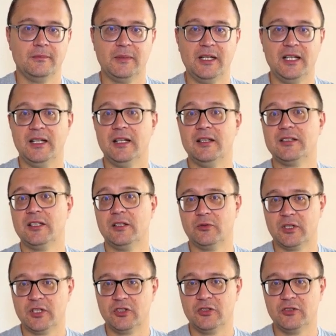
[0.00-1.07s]
Key
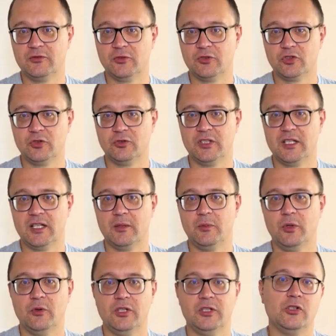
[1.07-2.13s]
considerations for choosing an
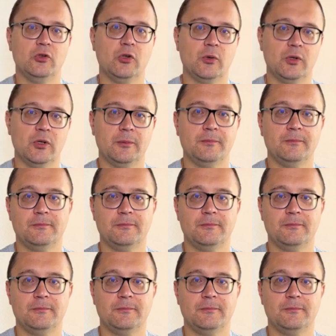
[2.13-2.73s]
ammonia scrubber.